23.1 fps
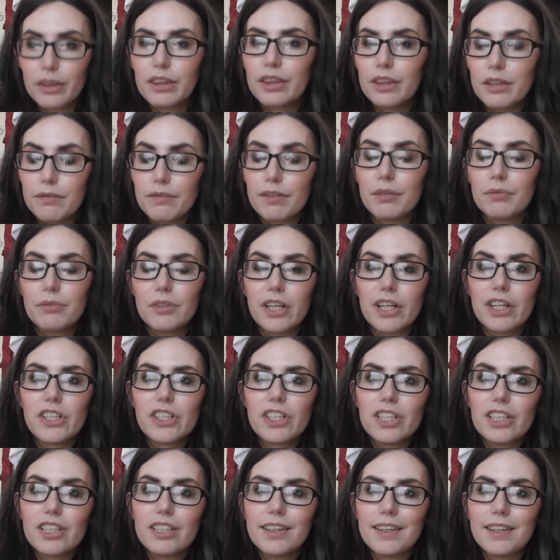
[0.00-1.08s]
the
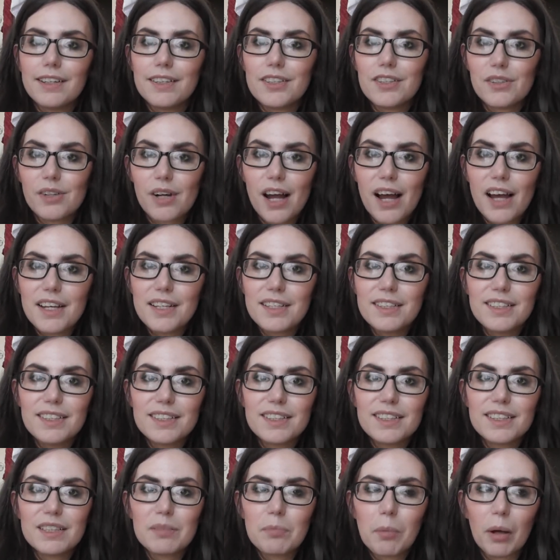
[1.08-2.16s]
foundation and it dries
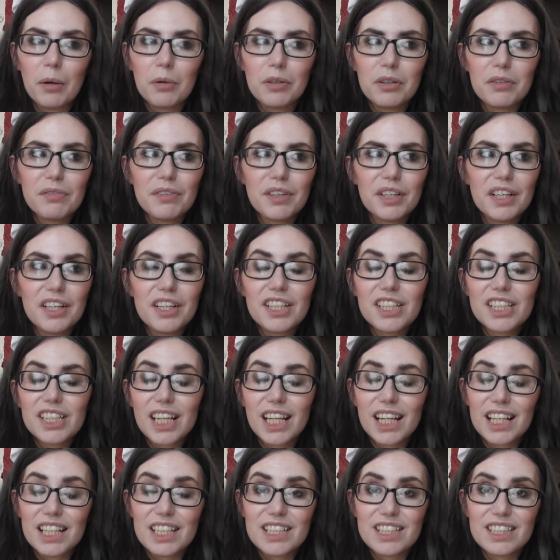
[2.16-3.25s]
to this powder finish
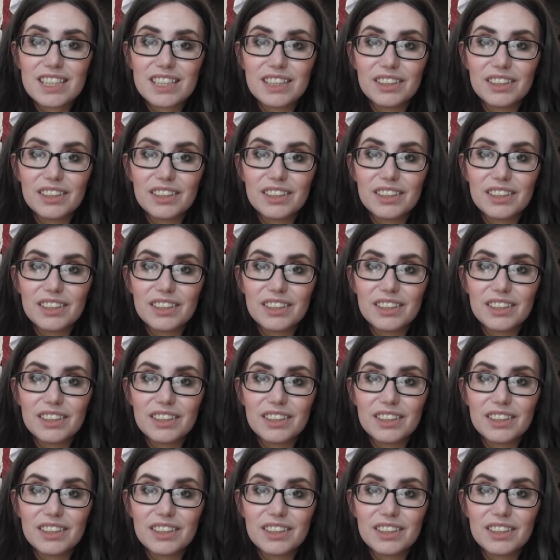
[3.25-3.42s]
and it just